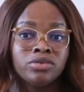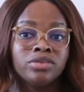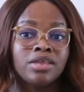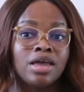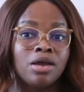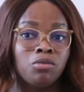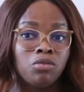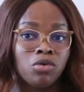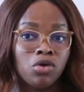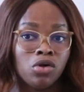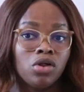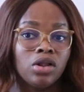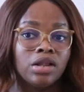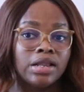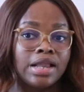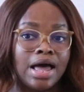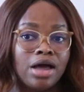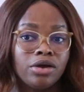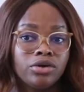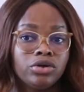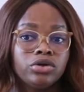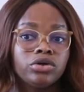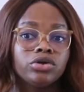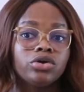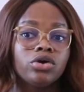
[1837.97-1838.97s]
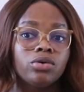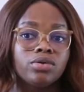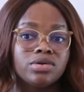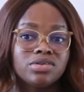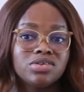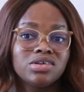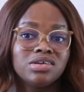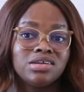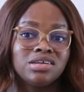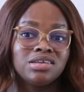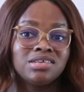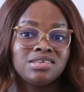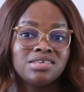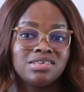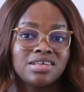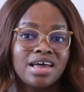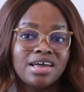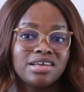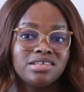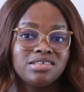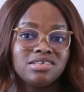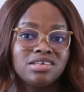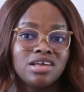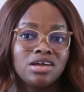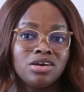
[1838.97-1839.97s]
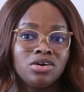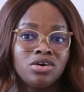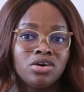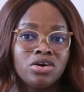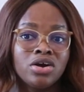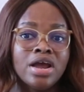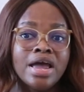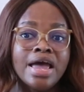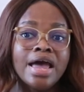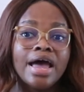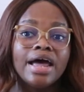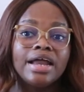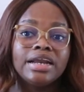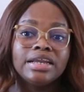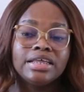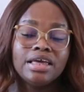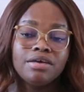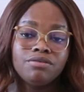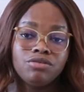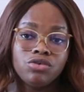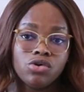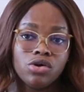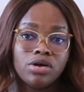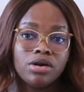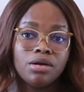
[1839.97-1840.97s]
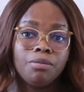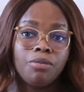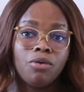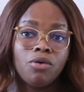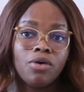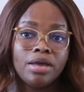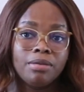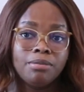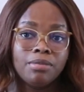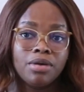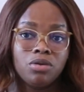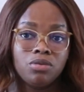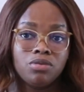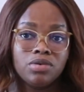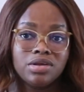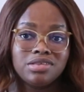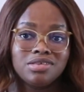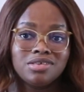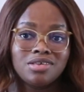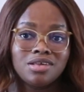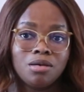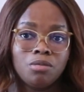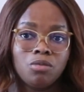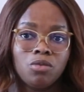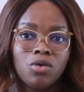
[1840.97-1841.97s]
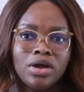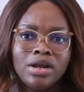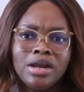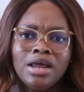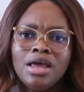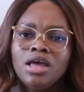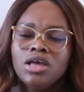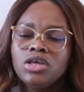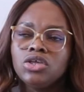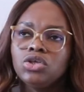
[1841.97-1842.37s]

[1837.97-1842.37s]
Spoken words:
they will allow you to go into the design center and give you an appointment with someone.